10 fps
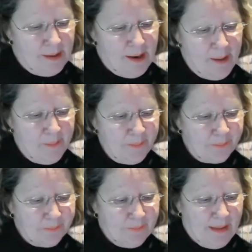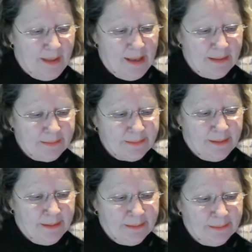and
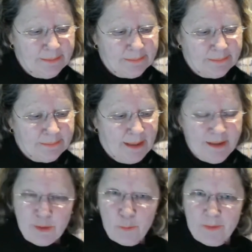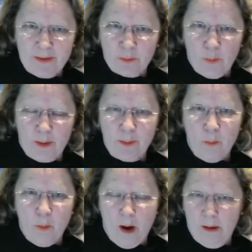I sewed with it quite a
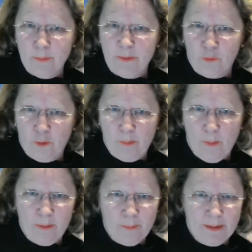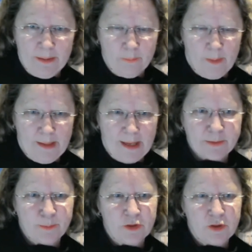while before I bought my
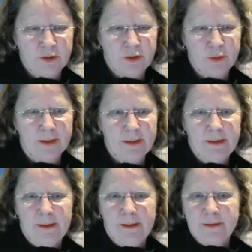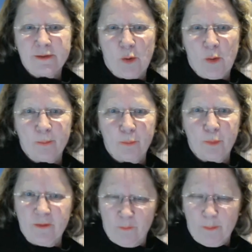next machine to it. So I'm
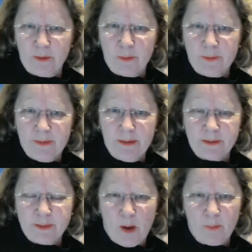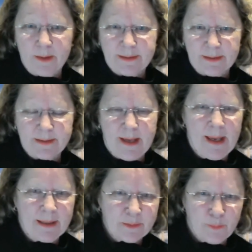pretty familiar with it. It's probably a
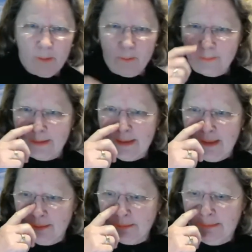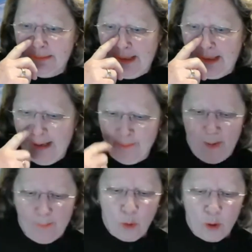zigzag. It's probably a
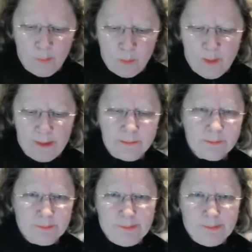portable one,